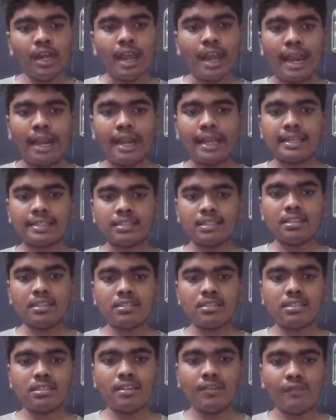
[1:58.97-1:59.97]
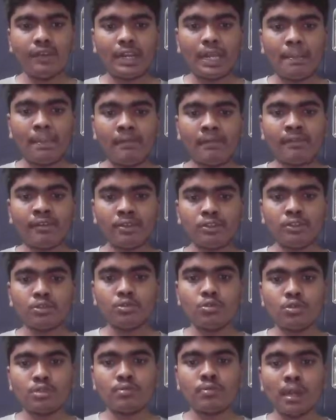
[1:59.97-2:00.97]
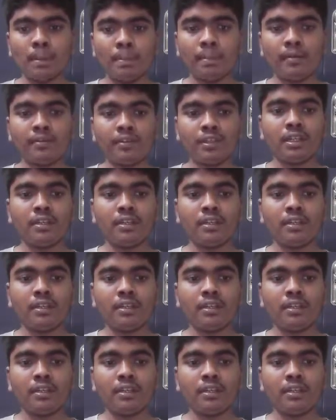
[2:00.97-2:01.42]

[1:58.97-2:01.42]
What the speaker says: and exist in the free buffer, choose one buffer in